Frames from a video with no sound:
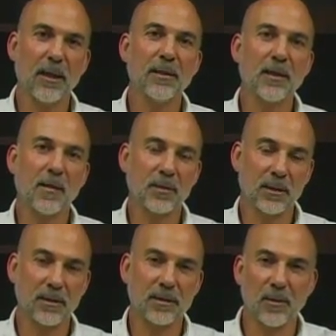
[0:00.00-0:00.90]
Anytime
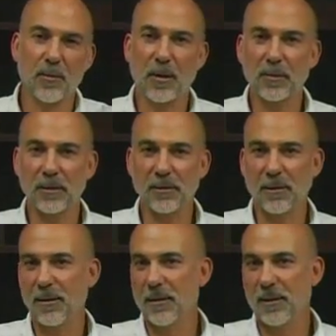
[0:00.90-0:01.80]
she gets near
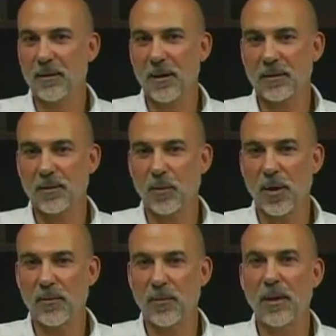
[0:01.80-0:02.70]
pumpkin, it causes a
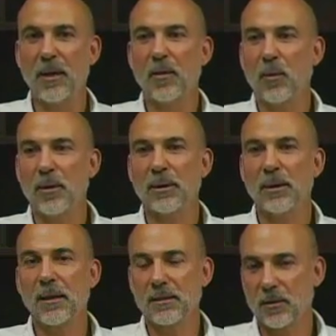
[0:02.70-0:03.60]
problem. Well,
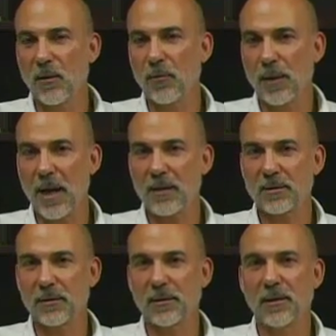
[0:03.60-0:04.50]
it's an
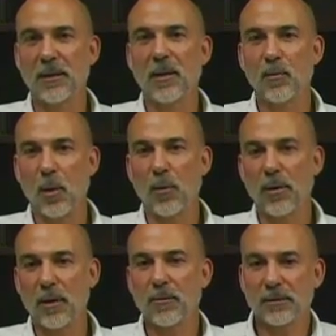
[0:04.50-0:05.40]
overreaction, but
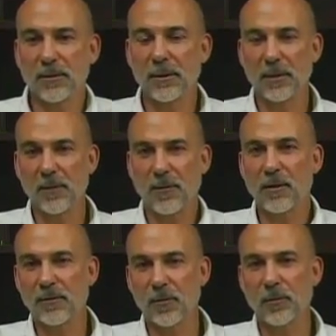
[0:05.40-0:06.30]
we were able to
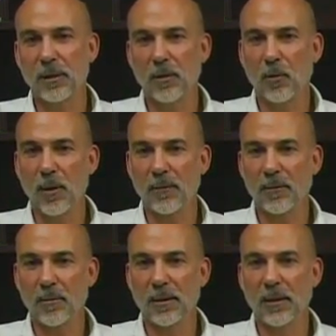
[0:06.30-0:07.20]
identify the food and get her away
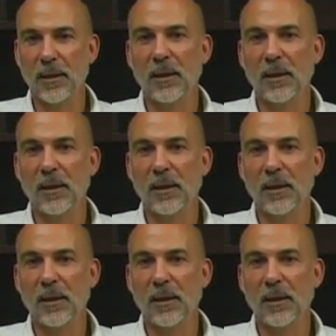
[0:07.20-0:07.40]
from it.